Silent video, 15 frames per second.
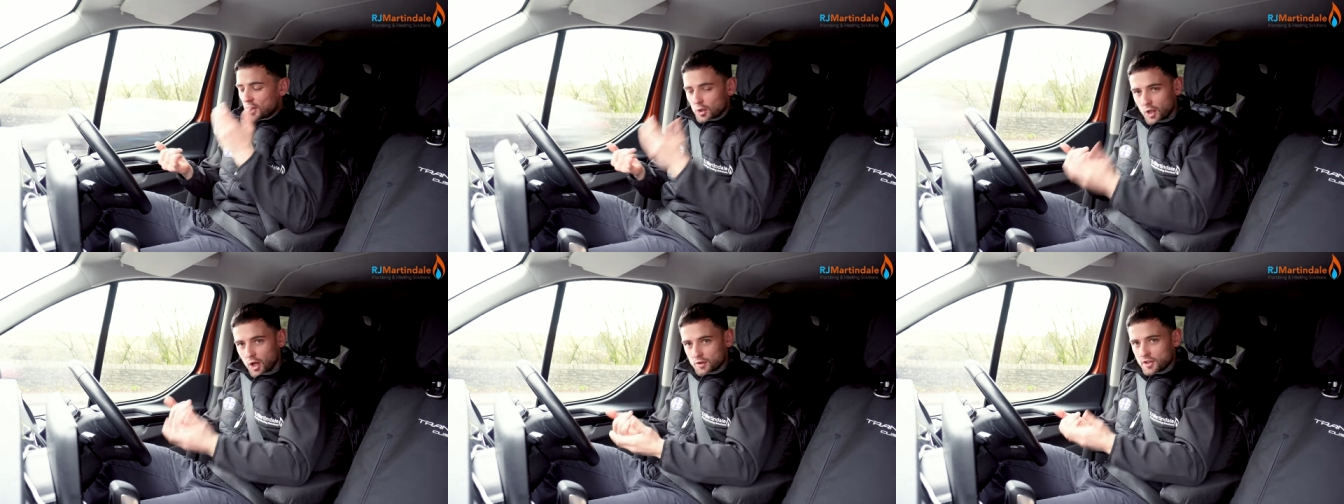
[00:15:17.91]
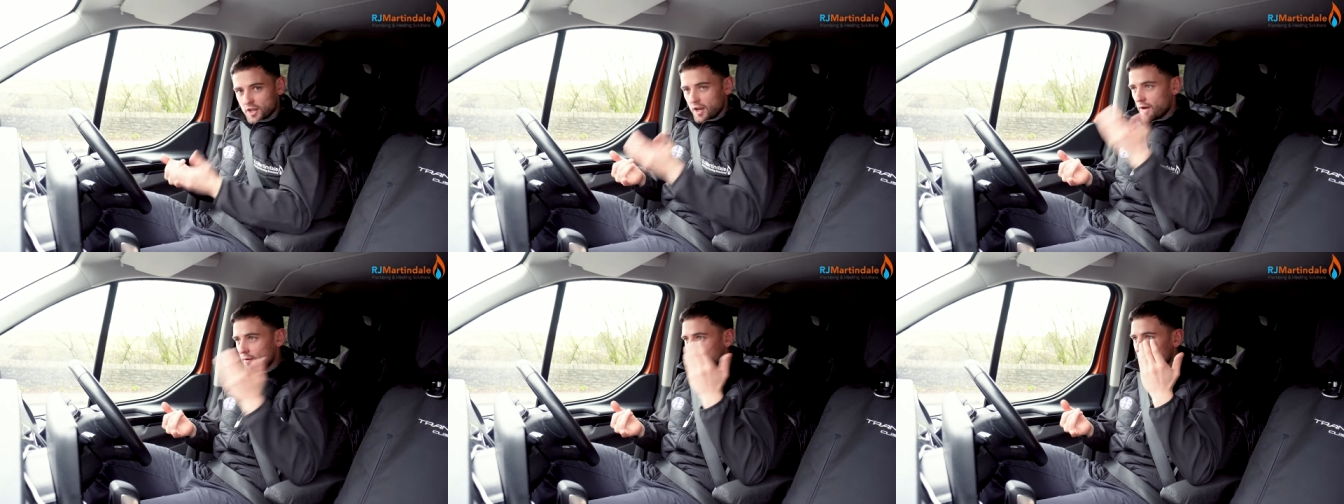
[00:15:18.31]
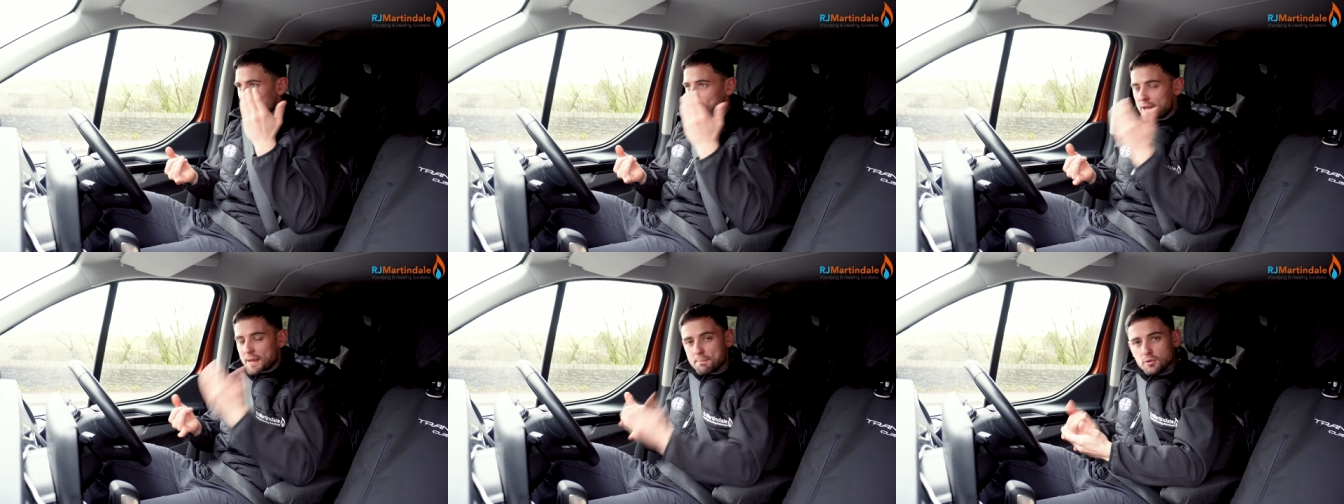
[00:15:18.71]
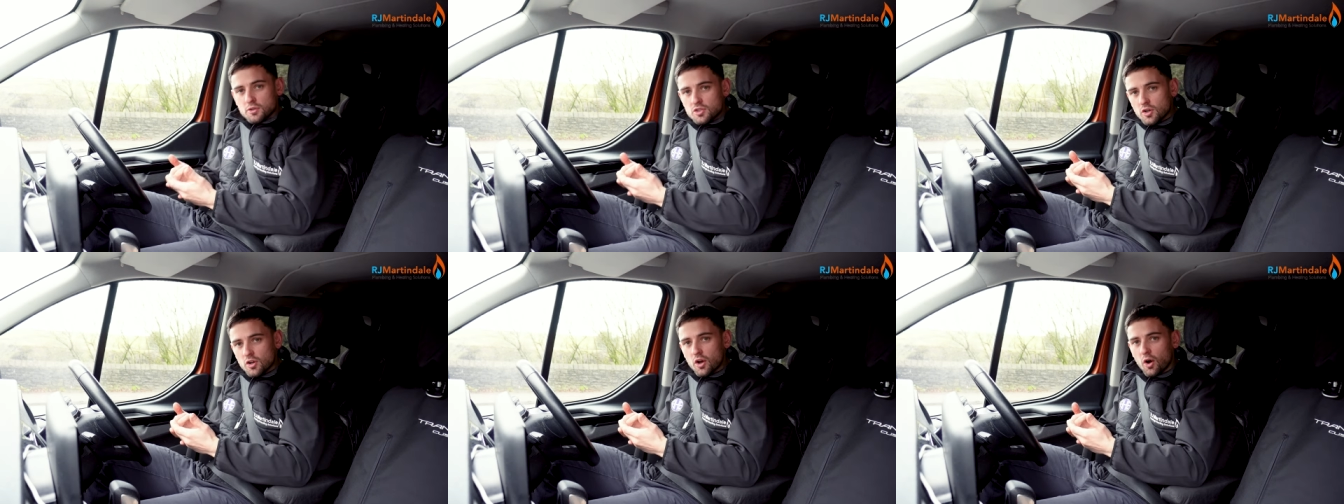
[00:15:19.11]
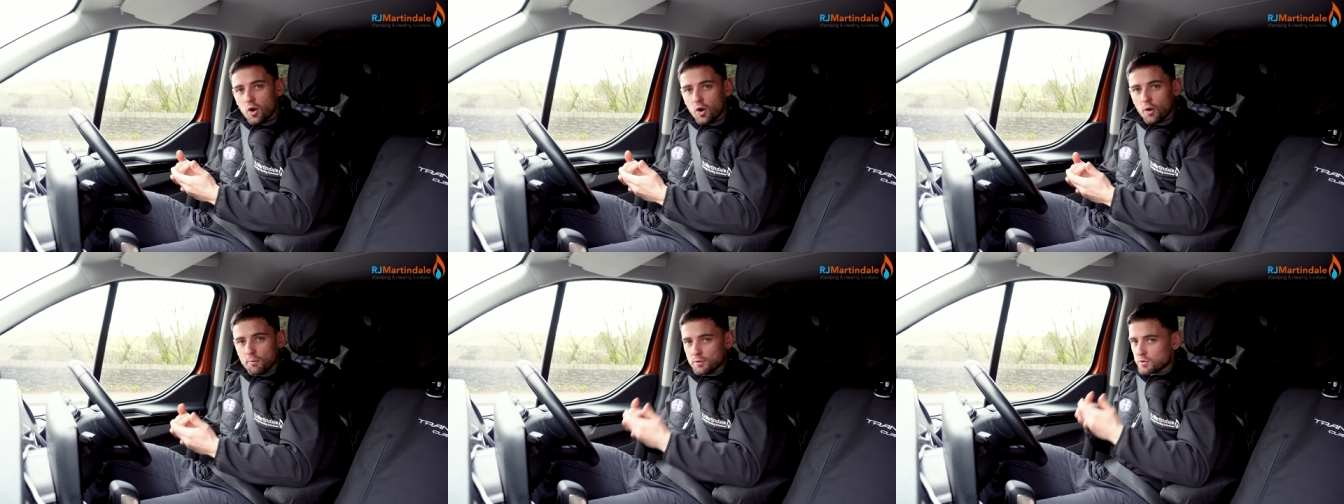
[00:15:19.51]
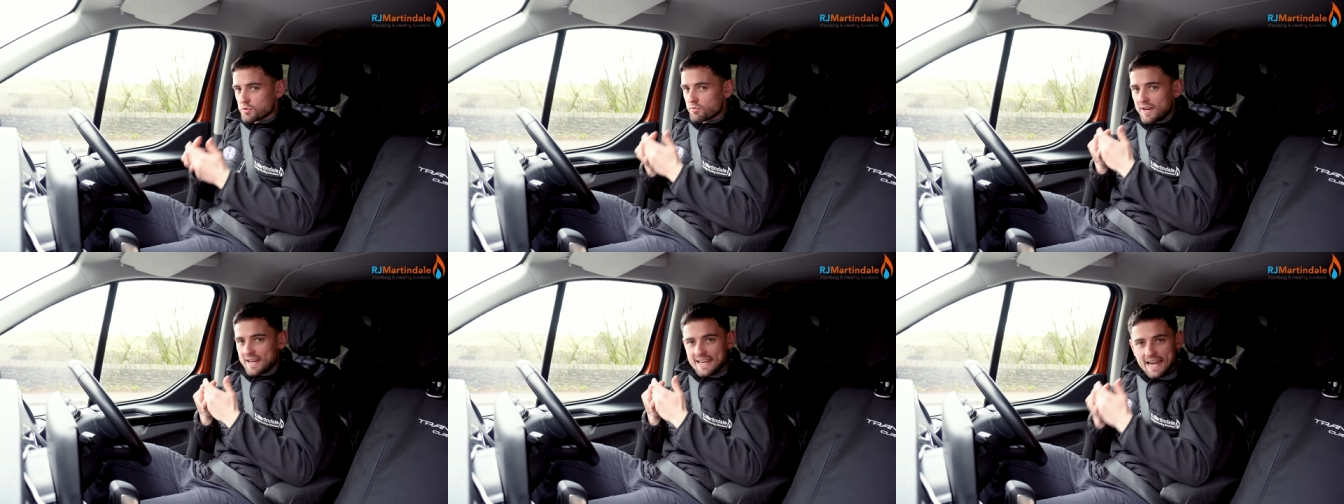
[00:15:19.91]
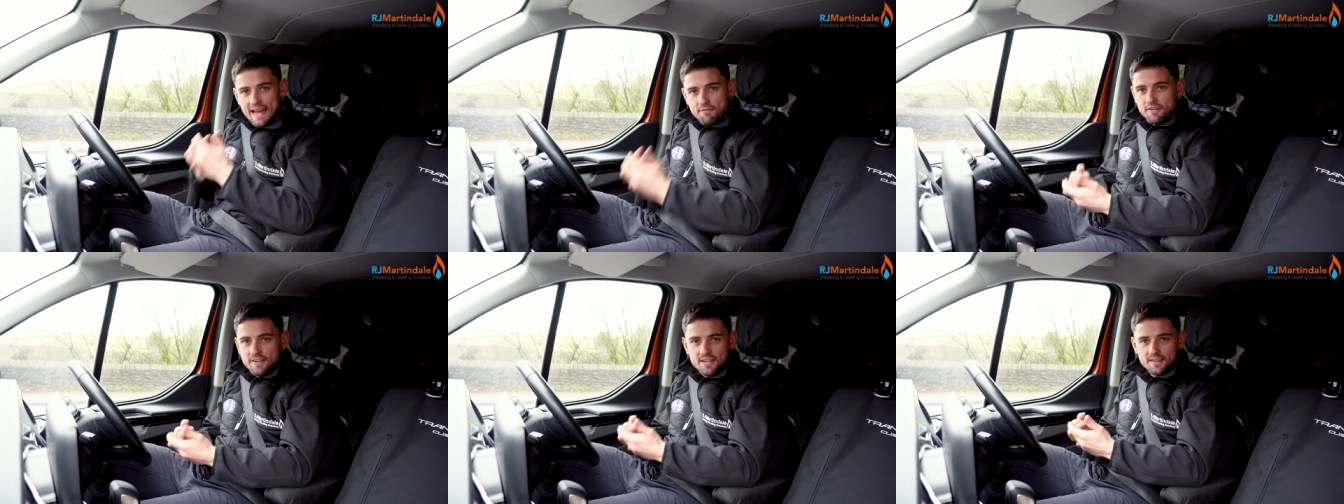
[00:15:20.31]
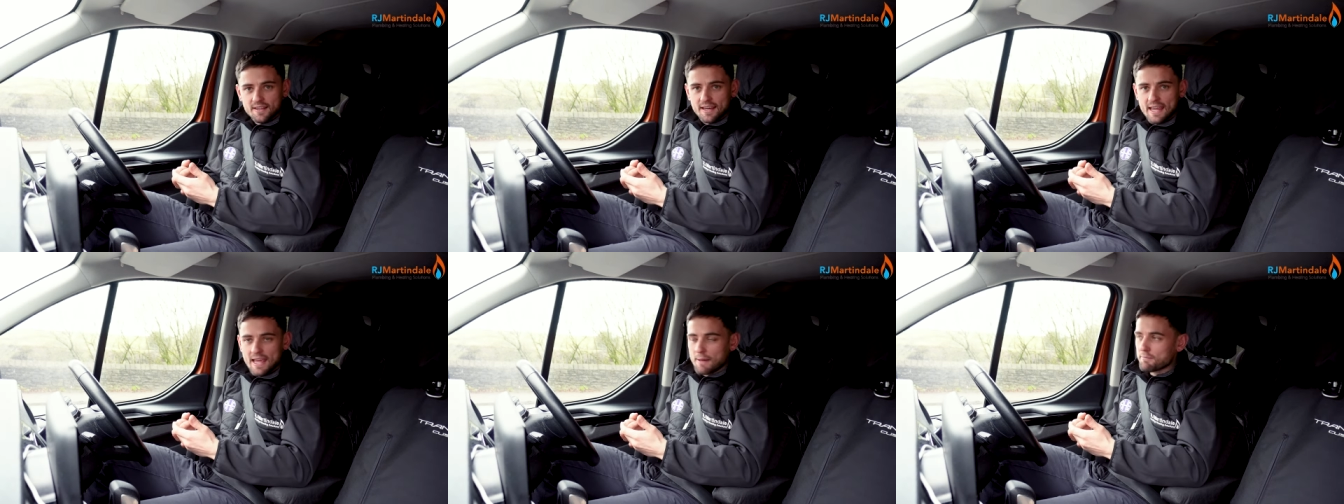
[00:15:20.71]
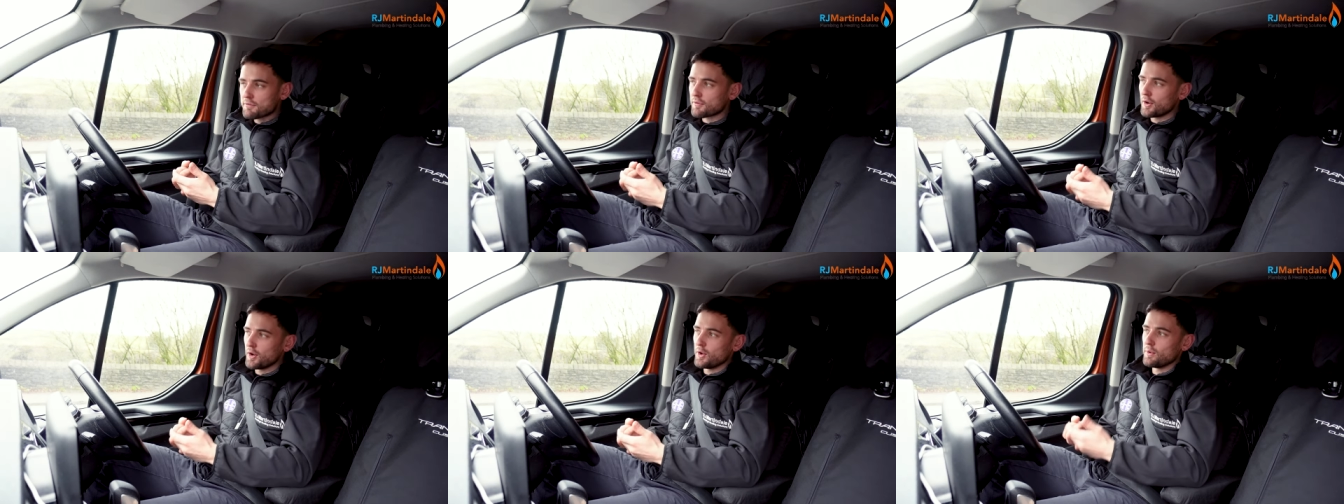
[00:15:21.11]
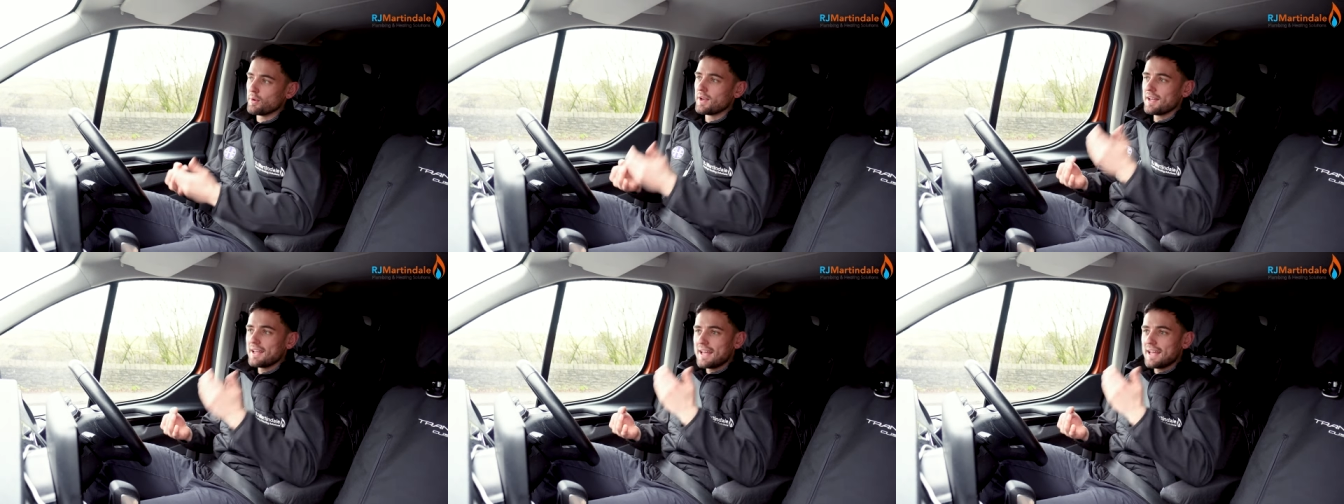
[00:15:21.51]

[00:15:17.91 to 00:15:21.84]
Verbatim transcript: Lockdown, people stuck at home, they was reading everything that came through.